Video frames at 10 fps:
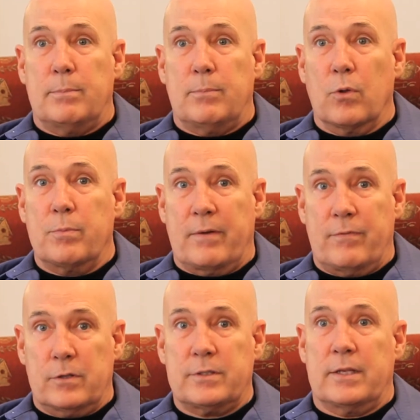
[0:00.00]
Both my
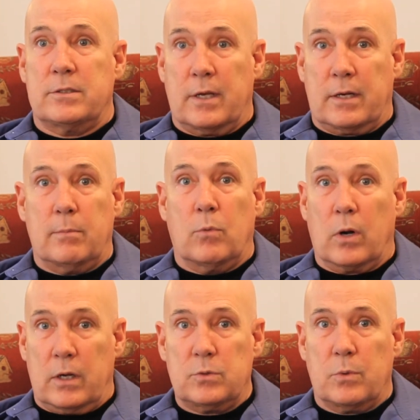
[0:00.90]
first and second
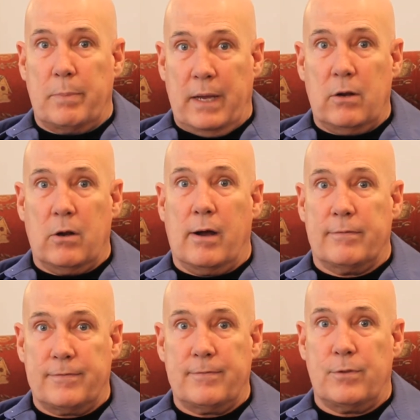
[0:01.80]
mortgage were paid
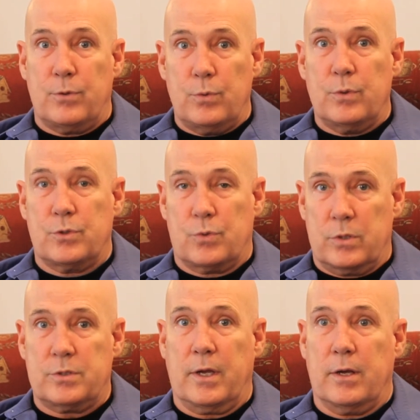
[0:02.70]
off through the
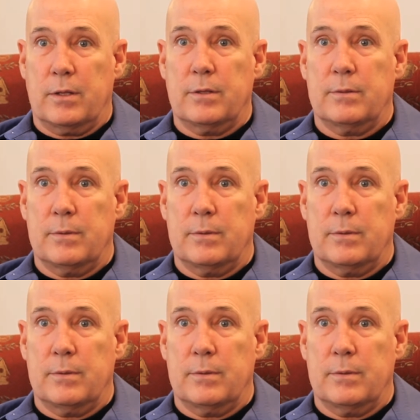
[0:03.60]
short sale.